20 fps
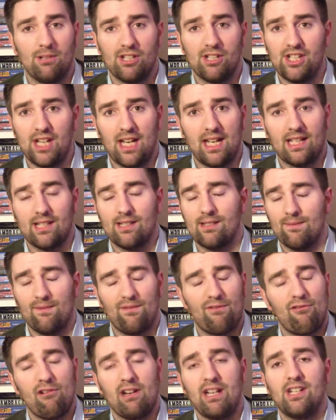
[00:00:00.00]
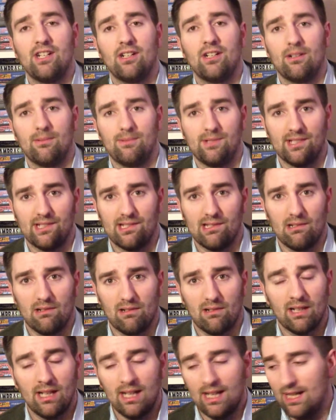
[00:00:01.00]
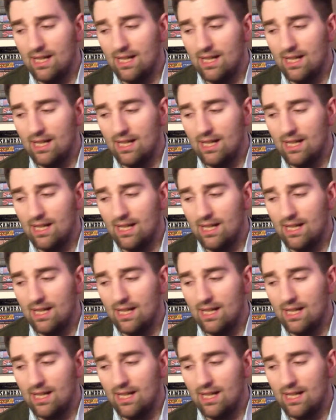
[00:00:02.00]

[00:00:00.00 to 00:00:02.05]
which takes 3 times as long.